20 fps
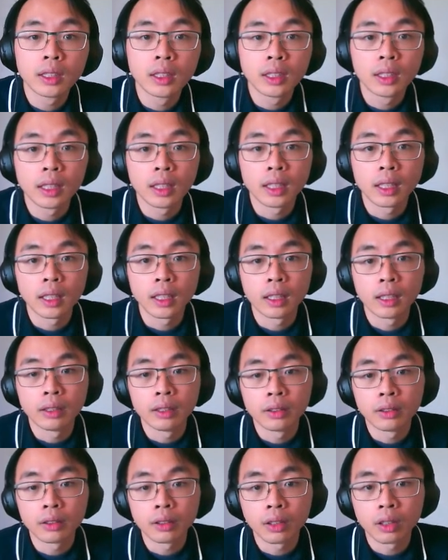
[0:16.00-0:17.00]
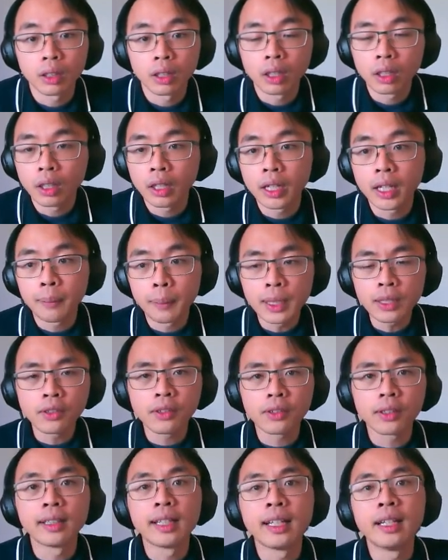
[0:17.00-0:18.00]
And I am
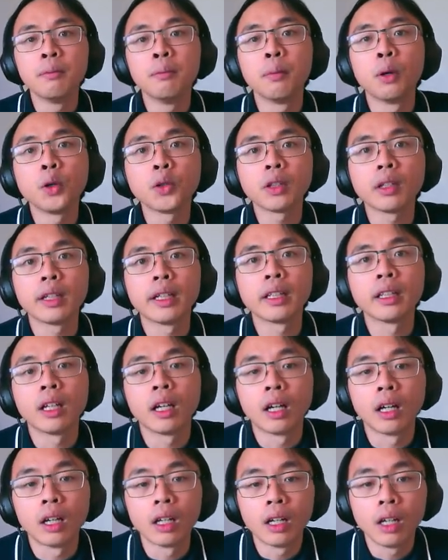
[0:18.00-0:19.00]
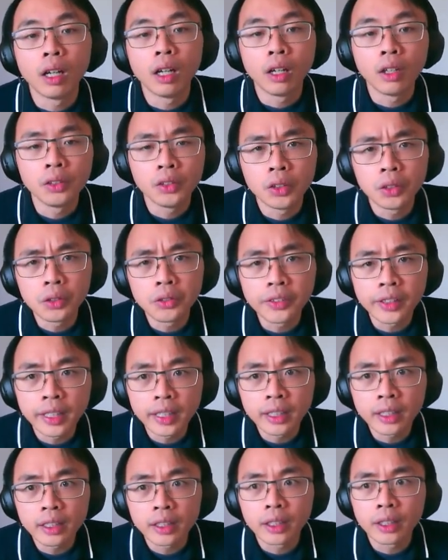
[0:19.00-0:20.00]
interested in modeling her
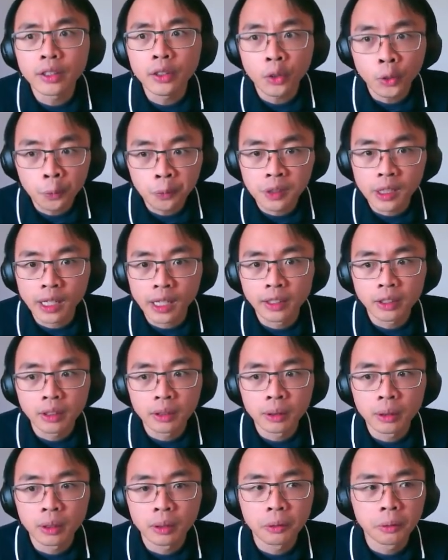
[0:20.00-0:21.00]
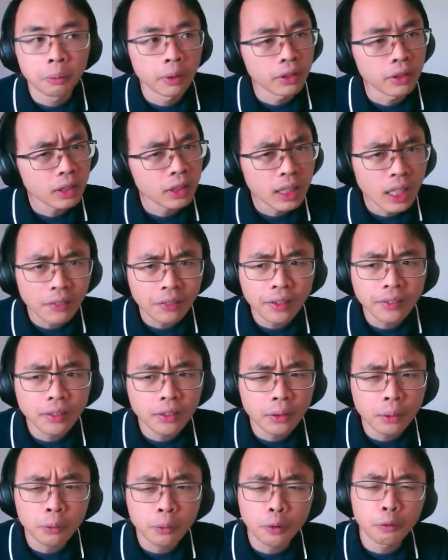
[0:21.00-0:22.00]
using an object. But it's going to have something
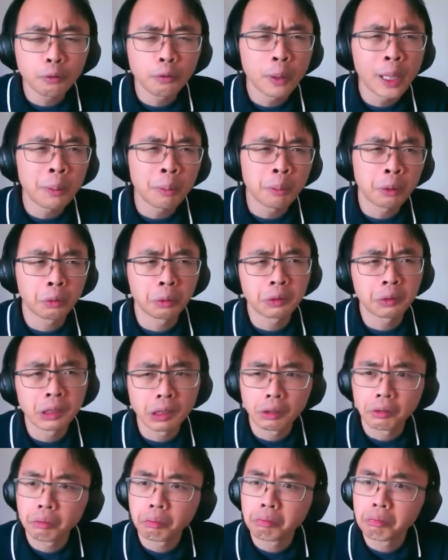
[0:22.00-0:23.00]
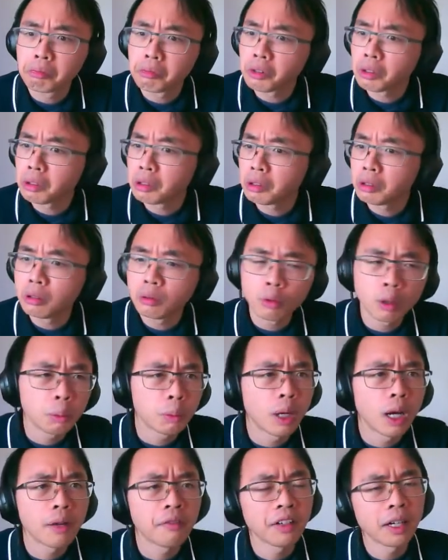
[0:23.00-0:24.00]
to do with array properties. So what
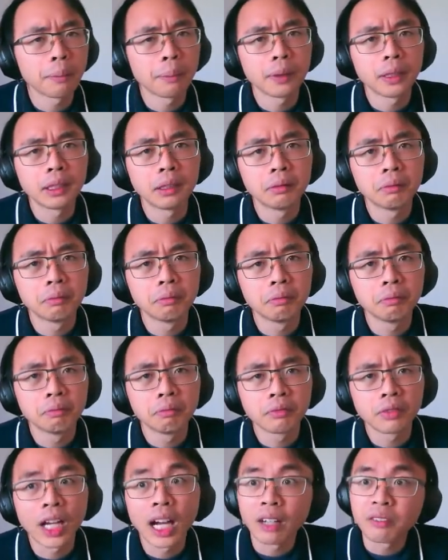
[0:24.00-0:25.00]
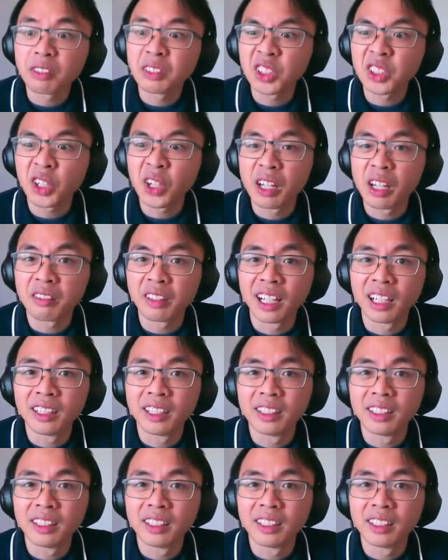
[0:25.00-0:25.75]
might that be? So have a try at that.